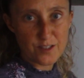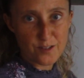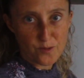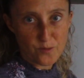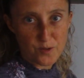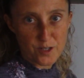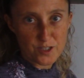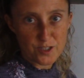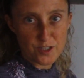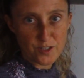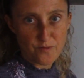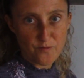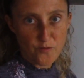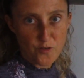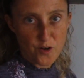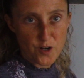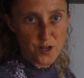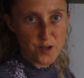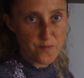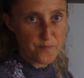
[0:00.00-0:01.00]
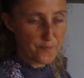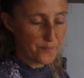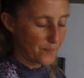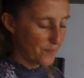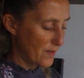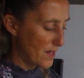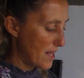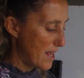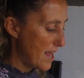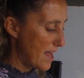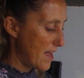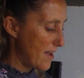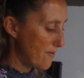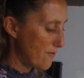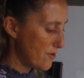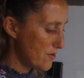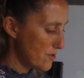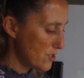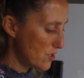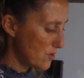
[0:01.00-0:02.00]
a question for you. If
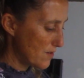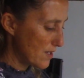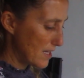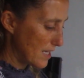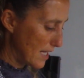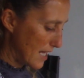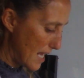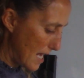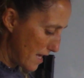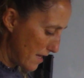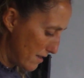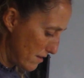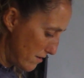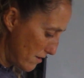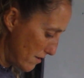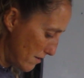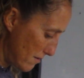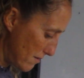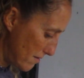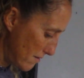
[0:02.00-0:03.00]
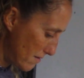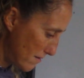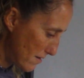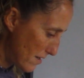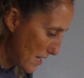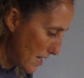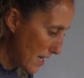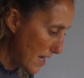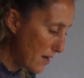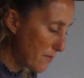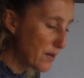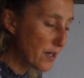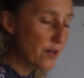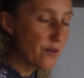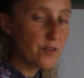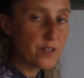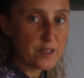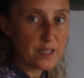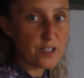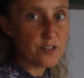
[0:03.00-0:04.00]
we're doing the calendar, and we know
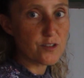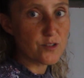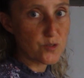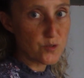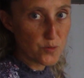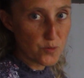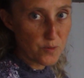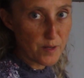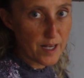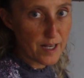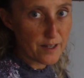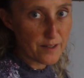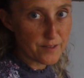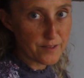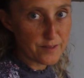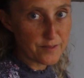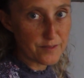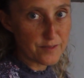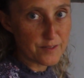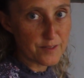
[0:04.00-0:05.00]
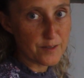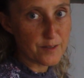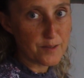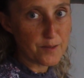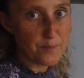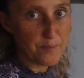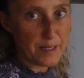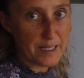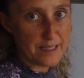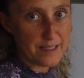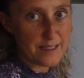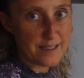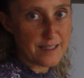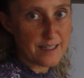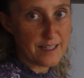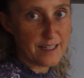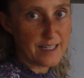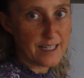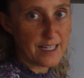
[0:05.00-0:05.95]
that there's 12 months in a